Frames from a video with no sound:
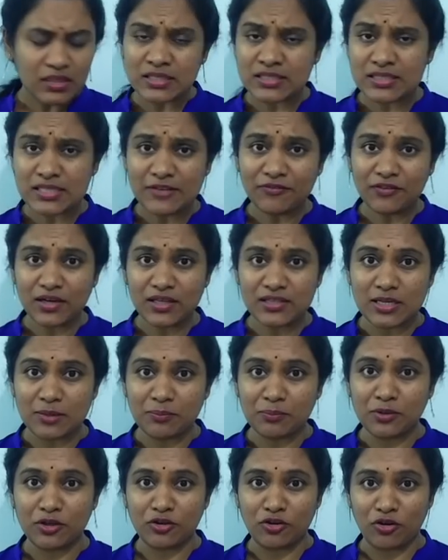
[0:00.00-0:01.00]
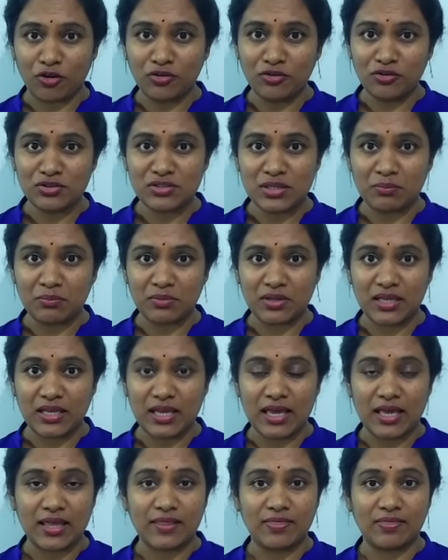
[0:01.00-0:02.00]
Say for example, you're talking to somebody
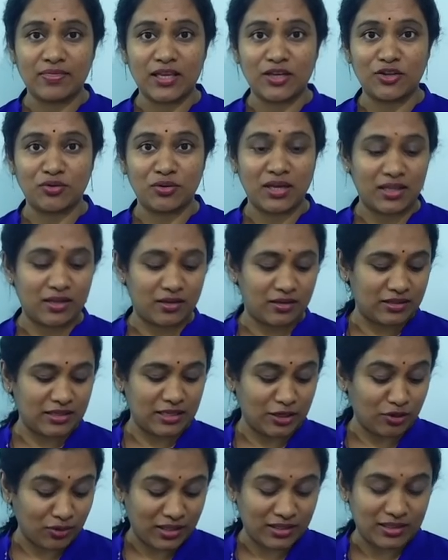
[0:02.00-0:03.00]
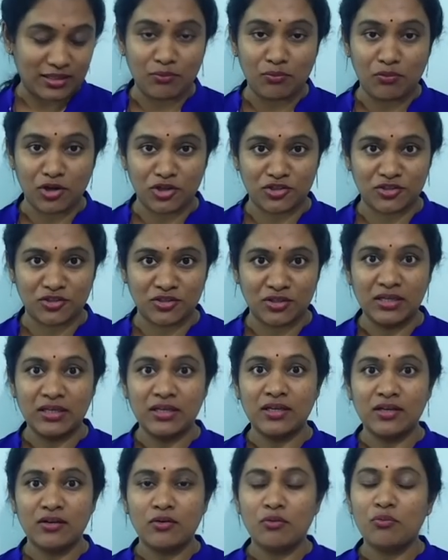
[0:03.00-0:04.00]
and they look at their watch.
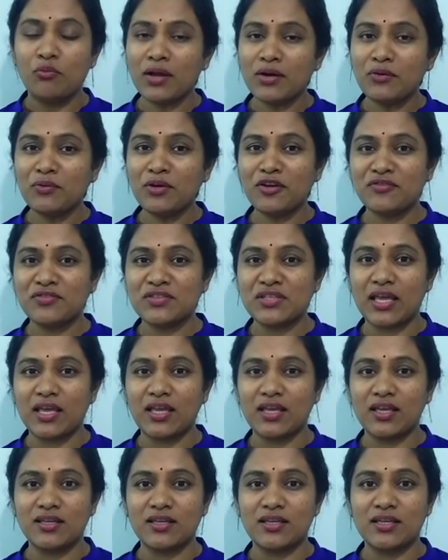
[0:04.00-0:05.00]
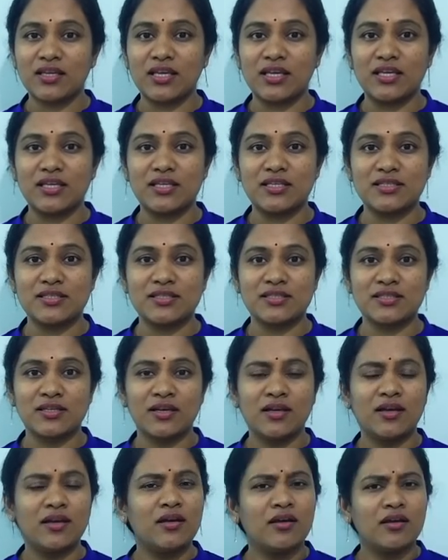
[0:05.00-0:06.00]
One way of saying it is,
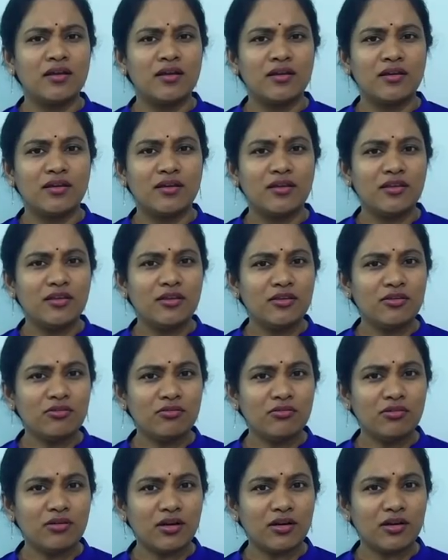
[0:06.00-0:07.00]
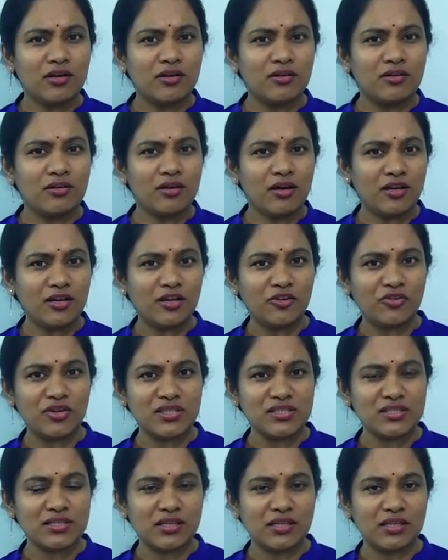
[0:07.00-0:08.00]
you are not
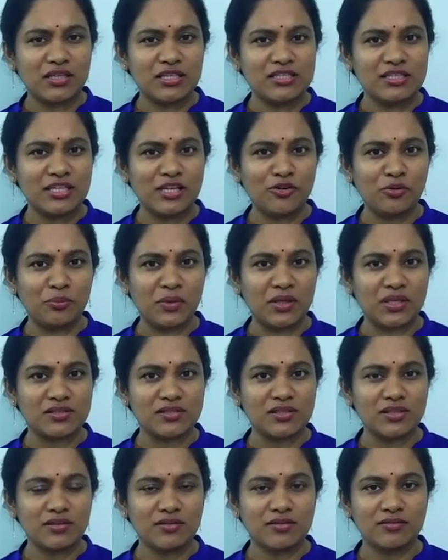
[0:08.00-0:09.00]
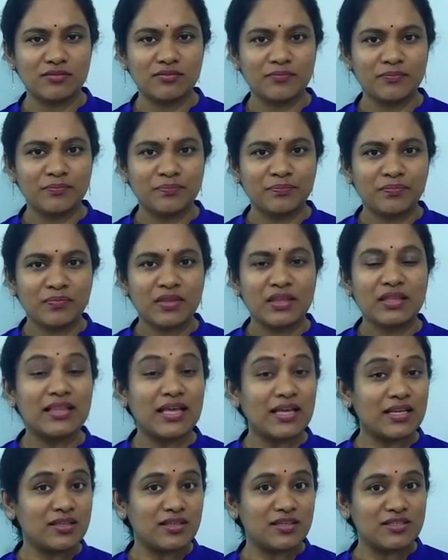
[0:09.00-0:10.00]
interested in listening to me, is it?
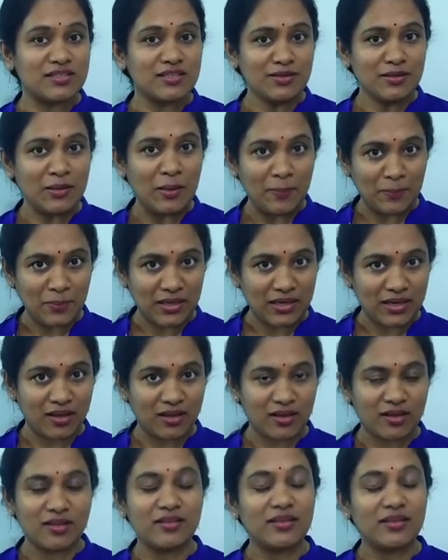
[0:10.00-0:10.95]
That is a meaning.